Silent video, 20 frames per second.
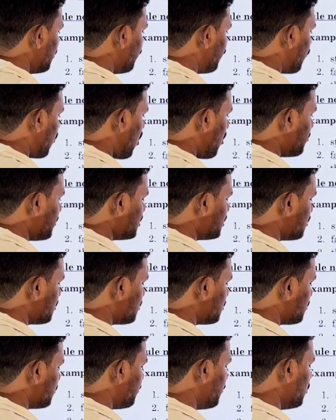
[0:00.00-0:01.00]
form
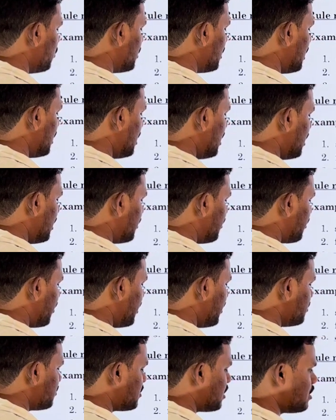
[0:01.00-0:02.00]
is plural,
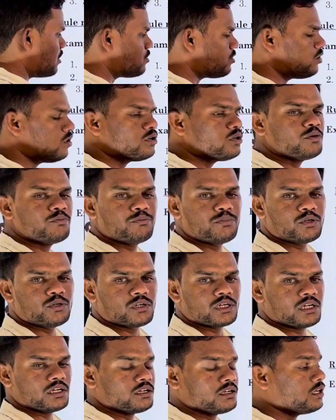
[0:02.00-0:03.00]
they is also
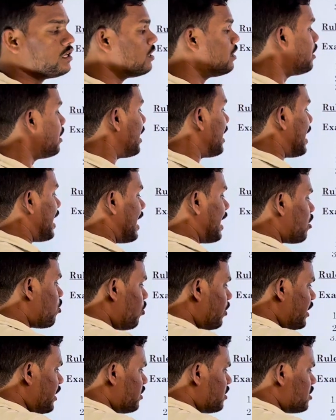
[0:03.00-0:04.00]
plural.
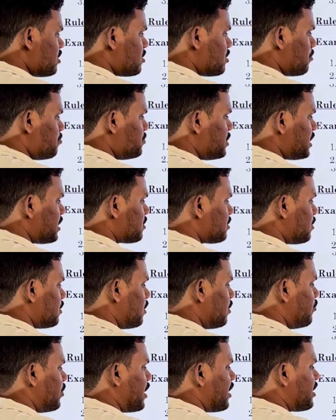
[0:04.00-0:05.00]
According to the subject,
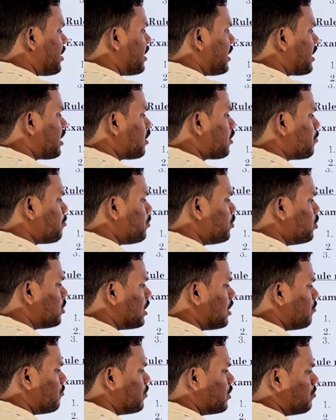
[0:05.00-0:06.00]
we are taking a
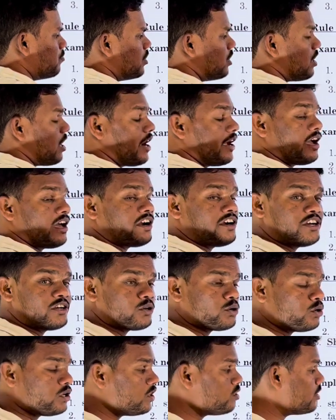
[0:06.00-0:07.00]
plural verb. I already
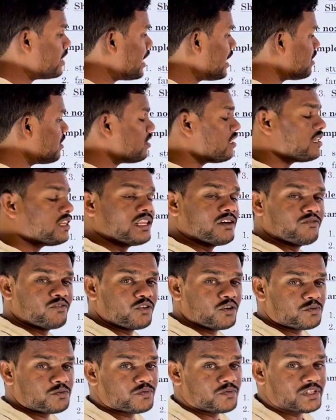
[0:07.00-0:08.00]
told you that the
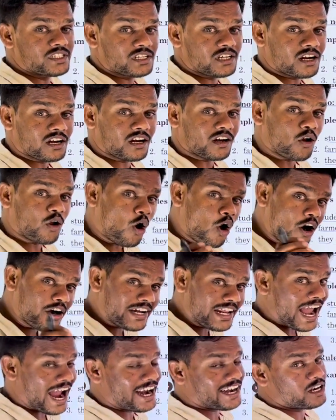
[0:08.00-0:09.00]
verbs which are not
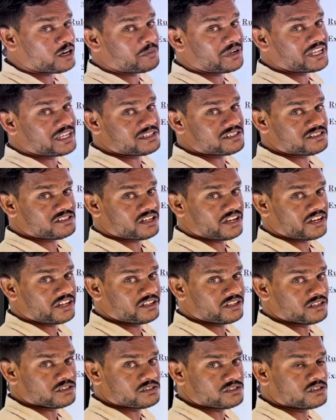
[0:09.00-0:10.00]
added by s or
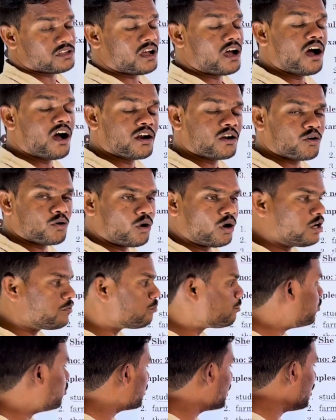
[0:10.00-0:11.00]
es are called
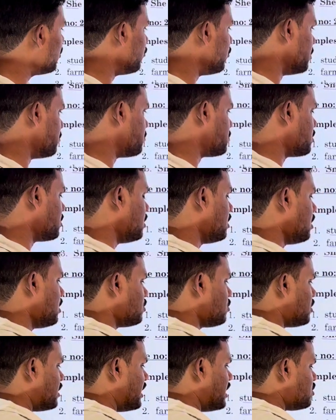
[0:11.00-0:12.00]
plural verbs.
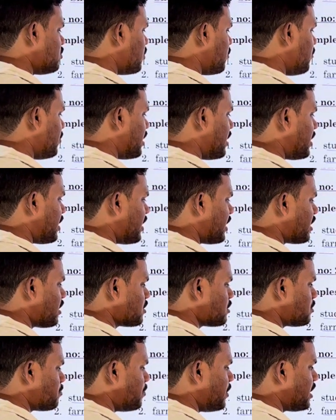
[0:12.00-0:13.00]
So that is why we are
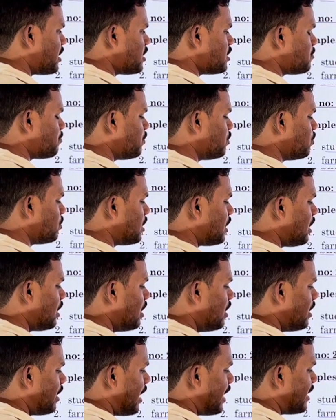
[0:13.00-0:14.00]
taking speak is plural
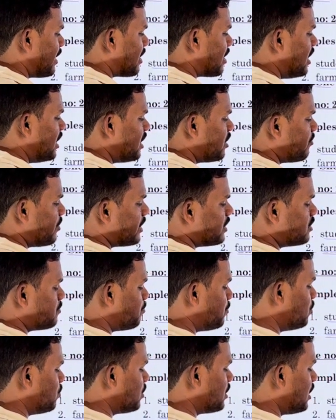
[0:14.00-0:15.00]
and cultivate is
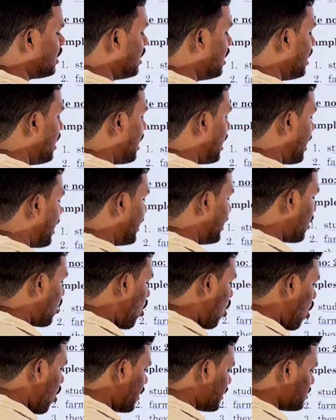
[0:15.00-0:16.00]
plural and
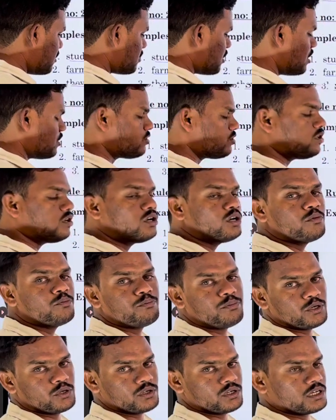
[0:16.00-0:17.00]
are is also
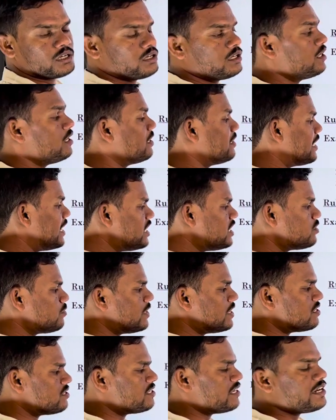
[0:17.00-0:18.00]
plural. That is why
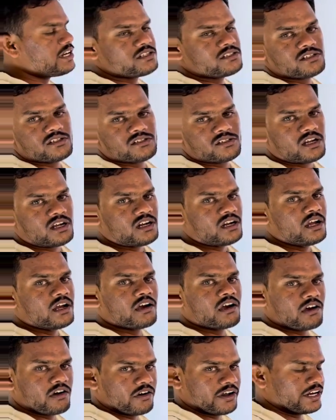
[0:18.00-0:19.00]
the sentences are
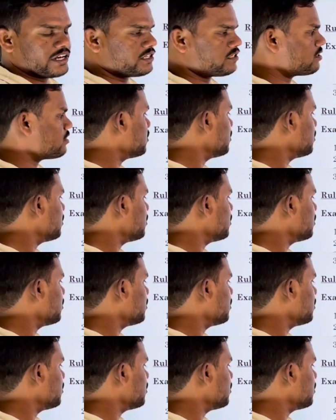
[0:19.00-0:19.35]
correct.